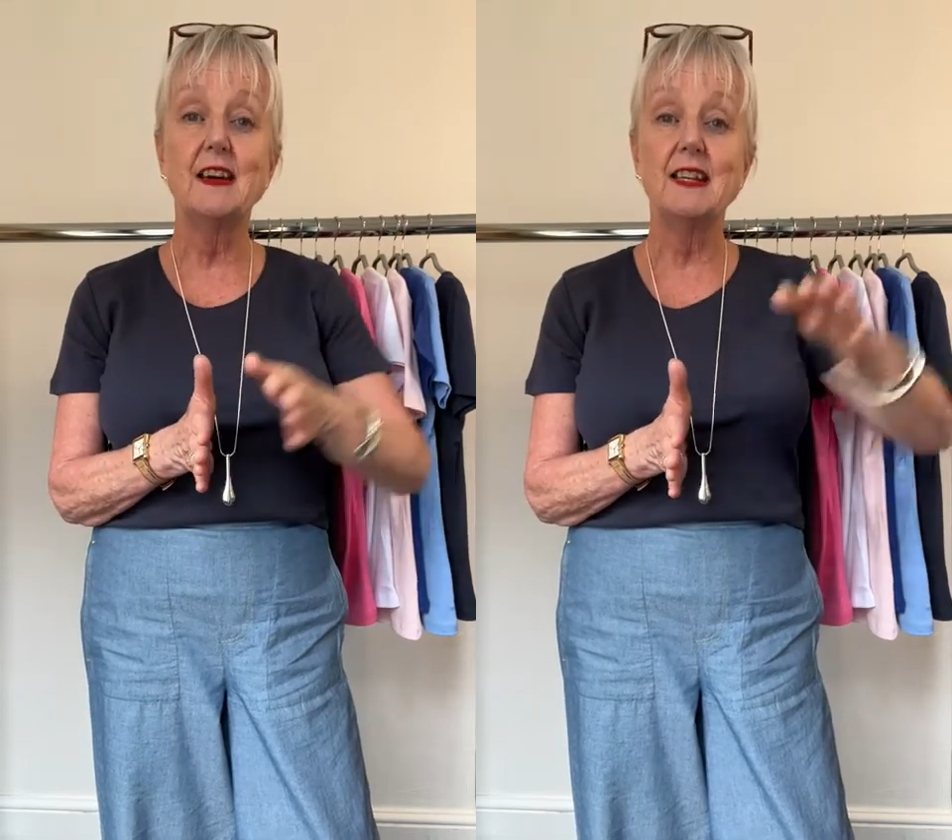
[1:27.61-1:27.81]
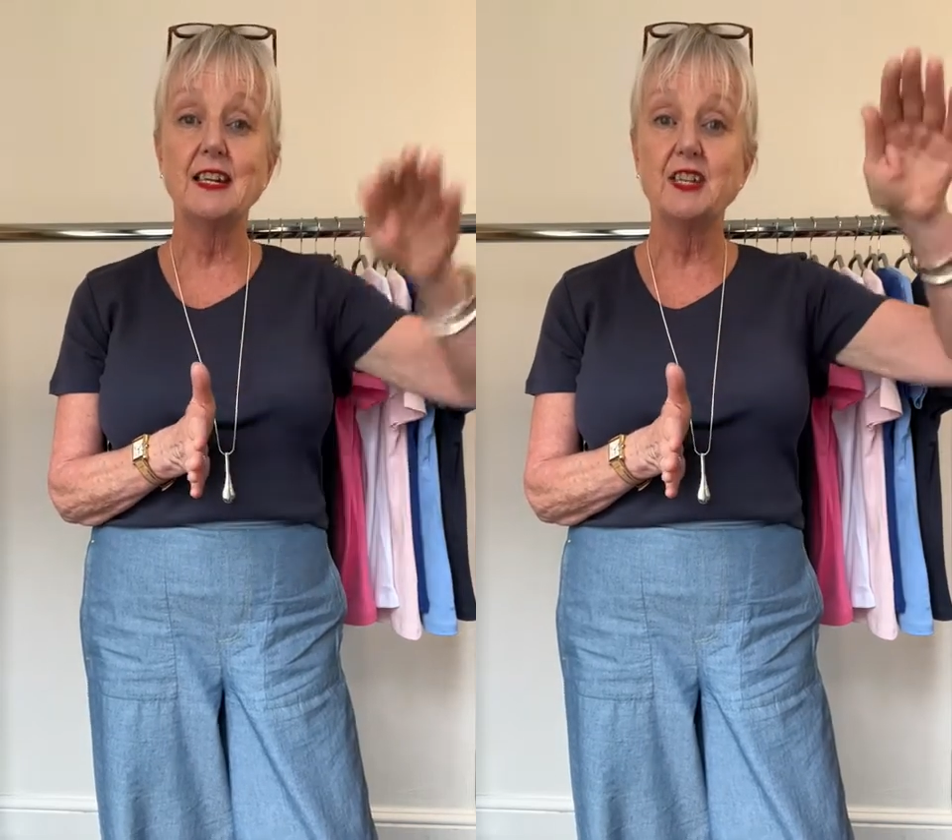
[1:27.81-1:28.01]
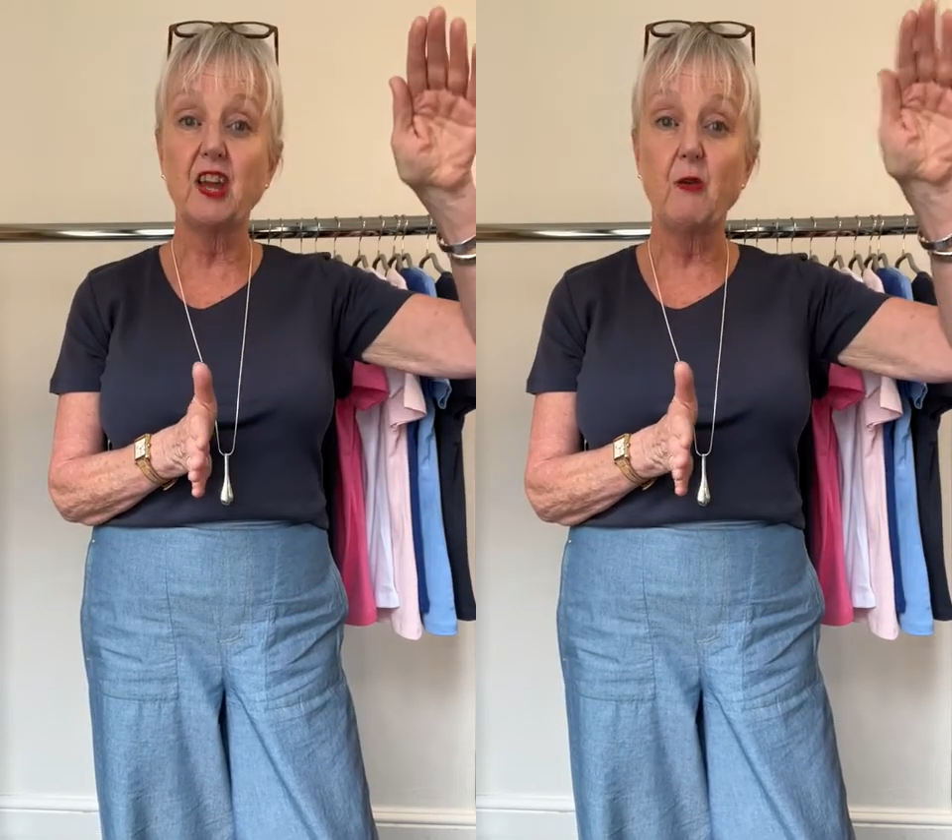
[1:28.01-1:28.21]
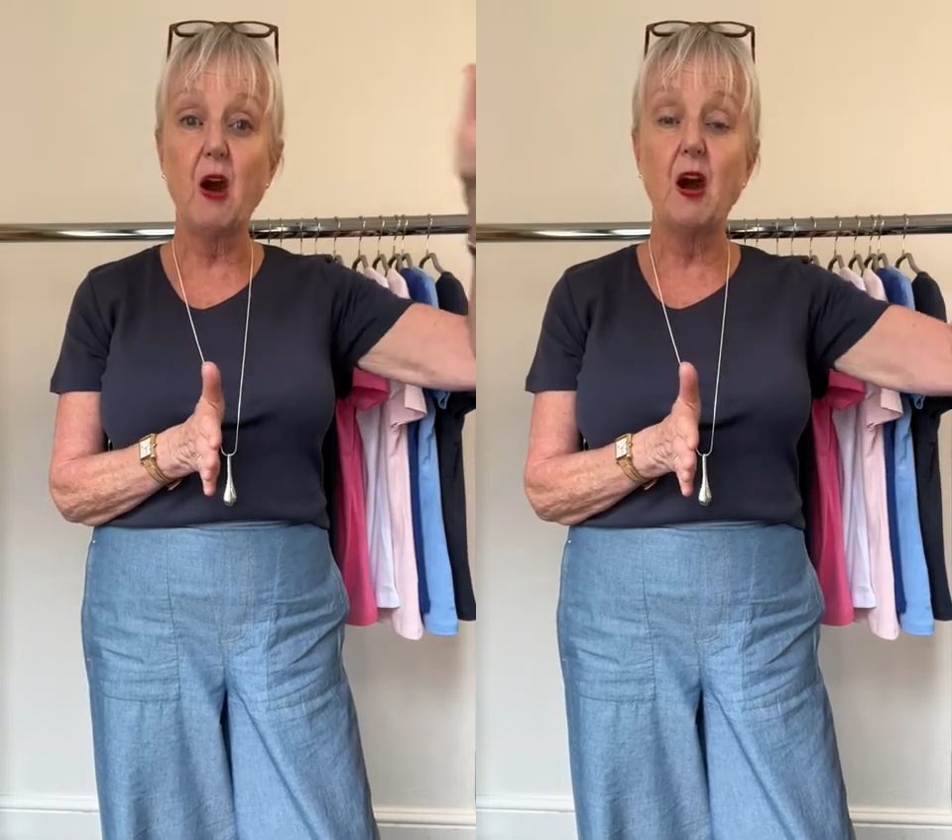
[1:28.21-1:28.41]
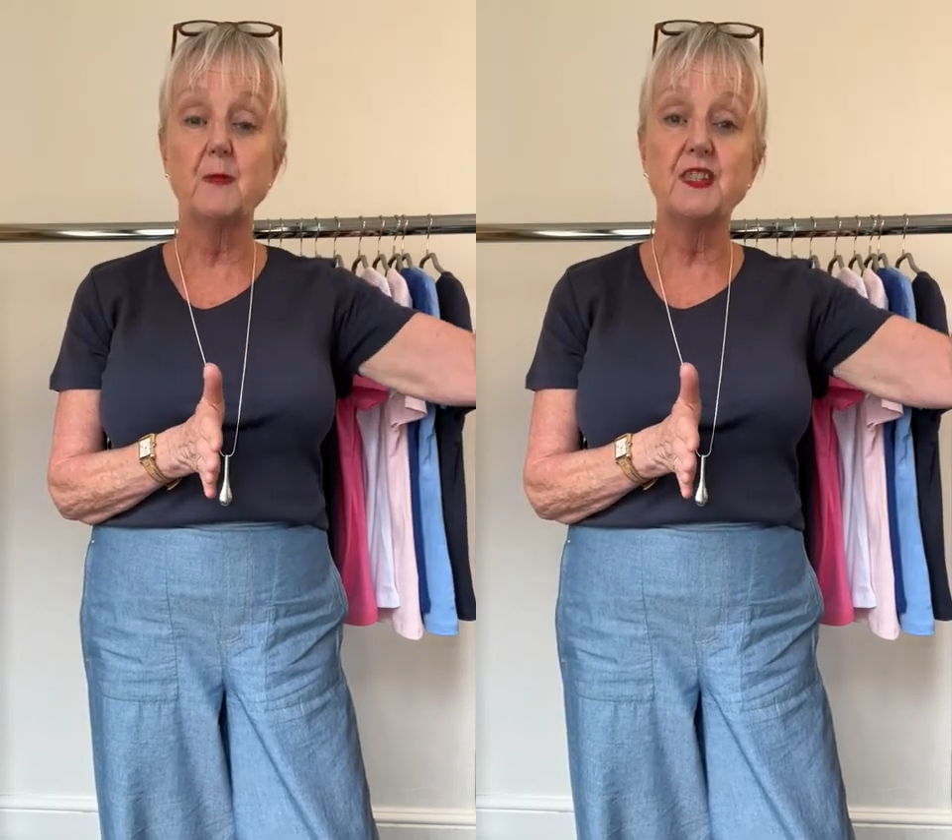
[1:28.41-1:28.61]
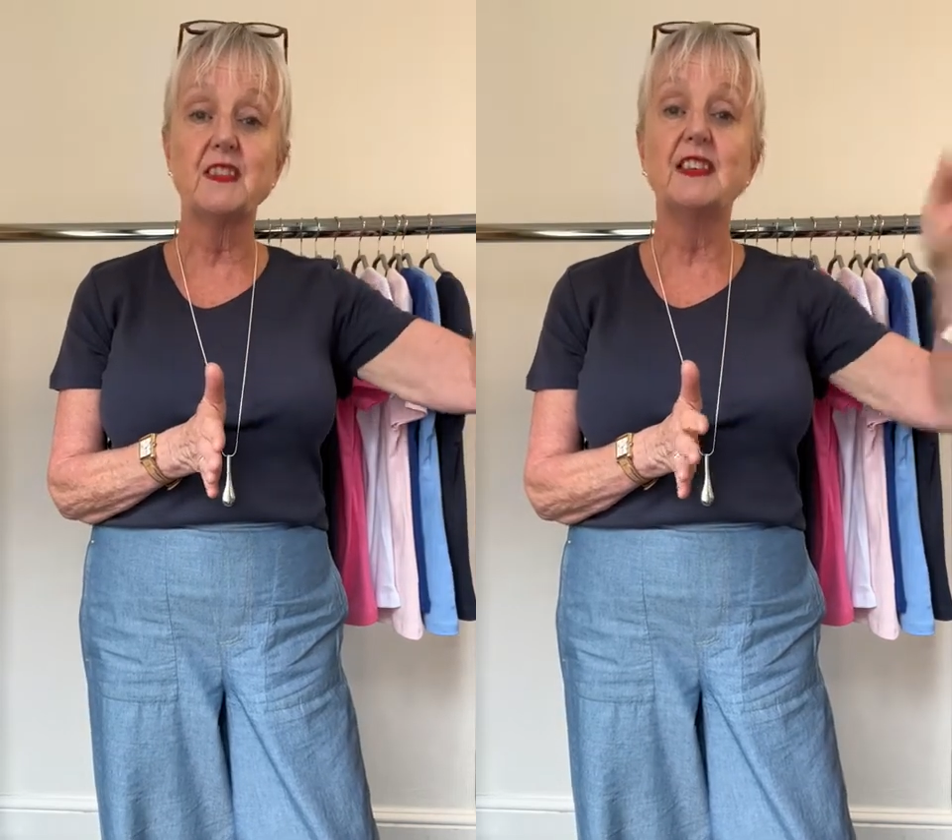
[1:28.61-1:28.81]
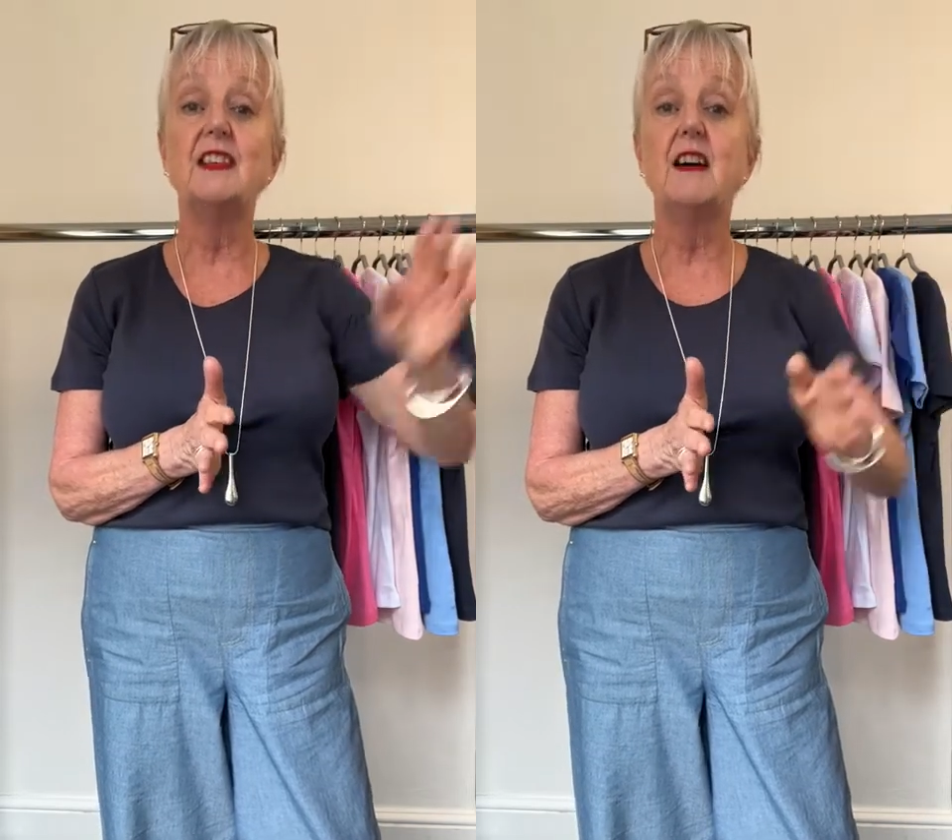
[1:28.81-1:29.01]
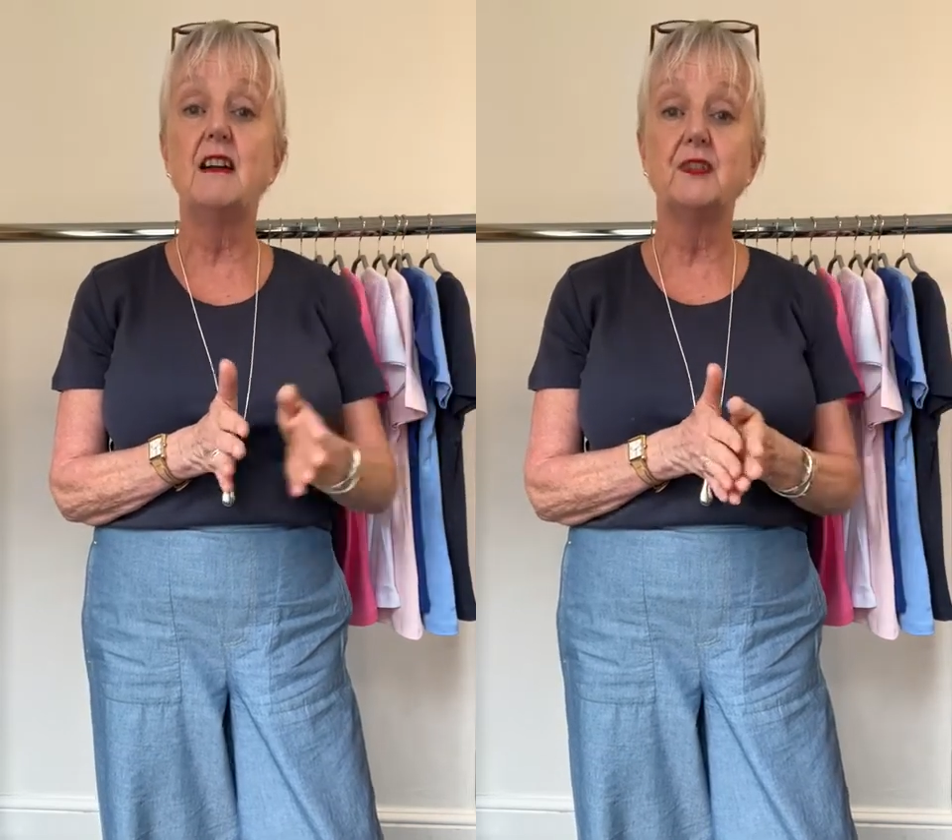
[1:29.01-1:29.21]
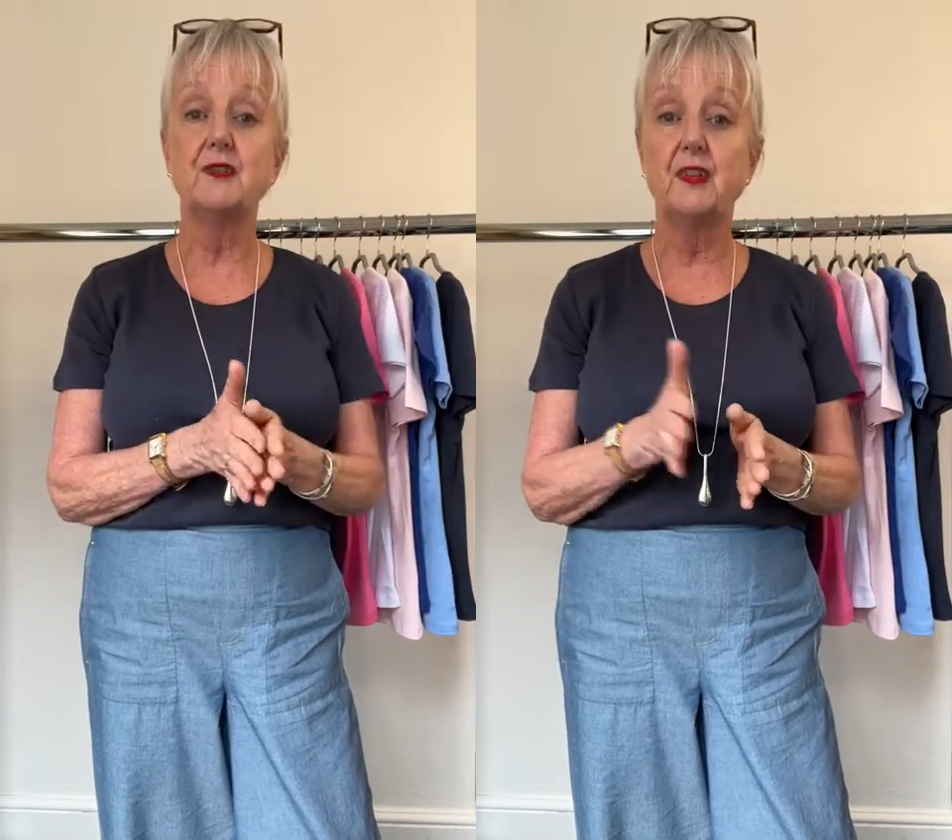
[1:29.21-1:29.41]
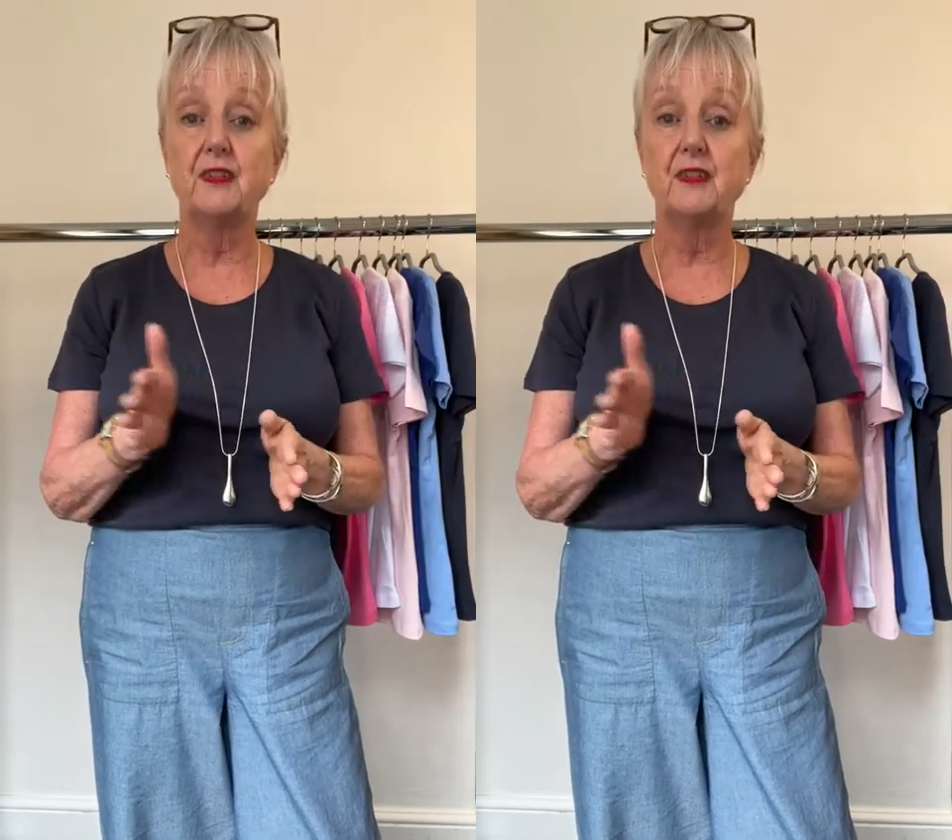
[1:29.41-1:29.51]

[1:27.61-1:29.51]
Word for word: I need to go up to the large